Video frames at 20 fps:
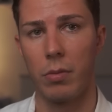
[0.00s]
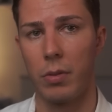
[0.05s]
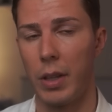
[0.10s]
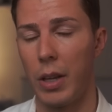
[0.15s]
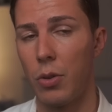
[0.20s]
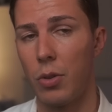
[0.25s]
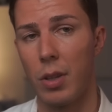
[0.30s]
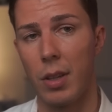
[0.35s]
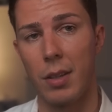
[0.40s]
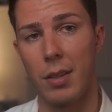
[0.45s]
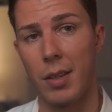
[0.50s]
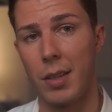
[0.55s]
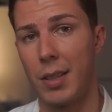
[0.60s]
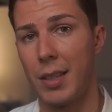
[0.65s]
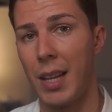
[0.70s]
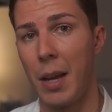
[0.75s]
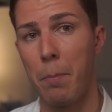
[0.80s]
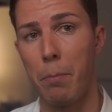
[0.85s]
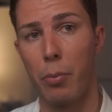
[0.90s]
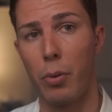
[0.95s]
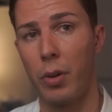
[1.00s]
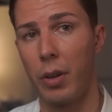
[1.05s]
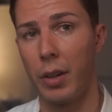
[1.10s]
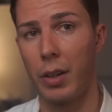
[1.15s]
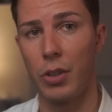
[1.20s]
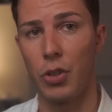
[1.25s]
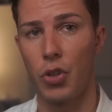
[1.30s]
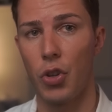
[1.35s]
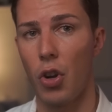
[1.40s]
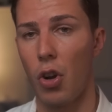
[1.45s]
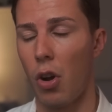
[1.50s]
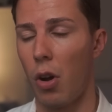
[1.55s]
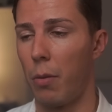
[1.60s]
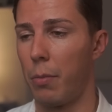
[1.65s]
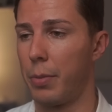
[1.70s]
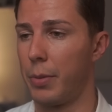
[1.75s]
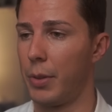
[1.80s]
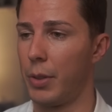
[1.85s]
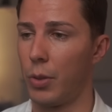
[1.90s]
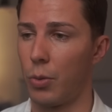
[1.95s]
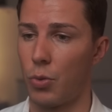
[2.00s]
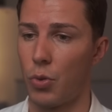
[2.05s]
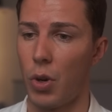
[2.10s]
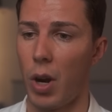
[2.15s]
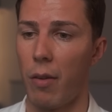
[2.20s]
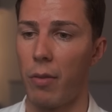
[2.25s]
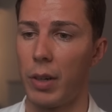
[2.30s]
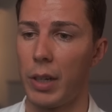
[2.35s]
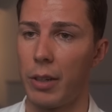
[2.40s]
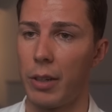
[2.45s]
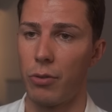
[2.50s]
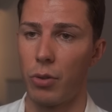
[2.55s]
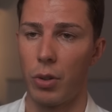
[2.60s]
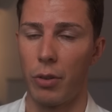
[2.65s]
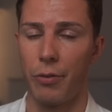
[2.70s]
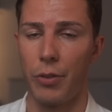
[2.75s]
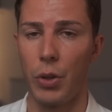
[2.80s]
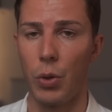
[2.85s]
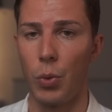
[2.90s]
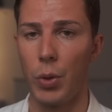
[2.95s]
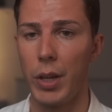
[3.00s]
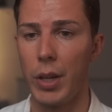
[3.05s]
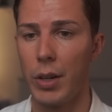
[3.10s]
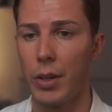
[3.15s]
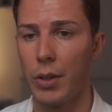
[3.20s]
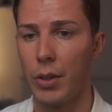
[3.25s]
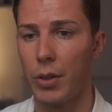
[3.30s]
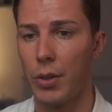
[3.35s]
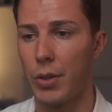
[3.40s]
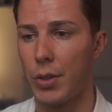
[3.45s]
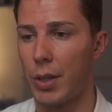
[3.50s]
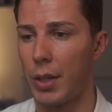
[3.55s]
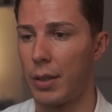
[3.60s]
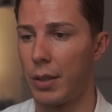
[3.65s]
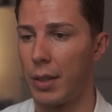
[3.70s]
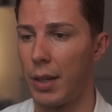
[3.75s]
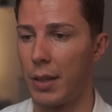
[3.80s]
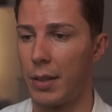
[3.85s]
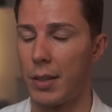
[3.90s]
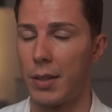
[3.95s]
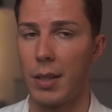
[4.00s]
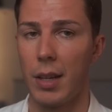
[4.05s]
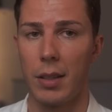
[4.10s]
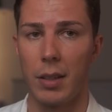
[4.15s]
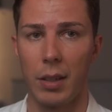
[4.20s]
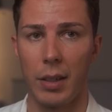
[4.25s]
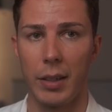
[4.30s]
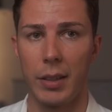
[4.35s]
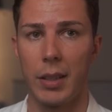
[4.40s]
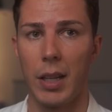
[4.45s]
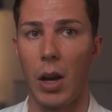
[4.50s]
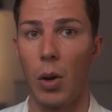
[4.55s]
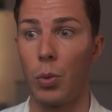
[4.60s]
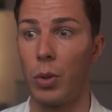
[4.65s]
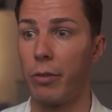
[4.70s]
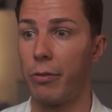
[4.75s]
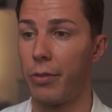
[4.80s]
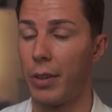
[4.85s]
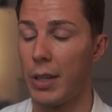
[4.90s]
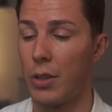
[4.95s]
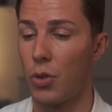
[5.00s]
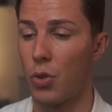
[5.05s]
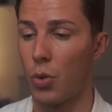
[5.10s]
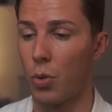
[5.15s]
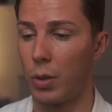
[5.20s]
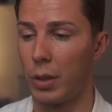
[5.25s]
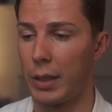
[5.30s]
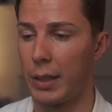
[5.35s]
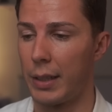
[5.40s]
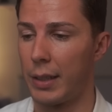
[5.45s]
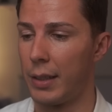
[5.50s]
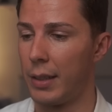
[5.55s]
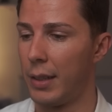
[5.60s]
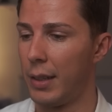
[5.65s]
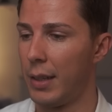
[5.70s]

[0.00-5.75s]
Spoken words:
They use it as a temporary job, you know, traveling a few years and then settling down eventually.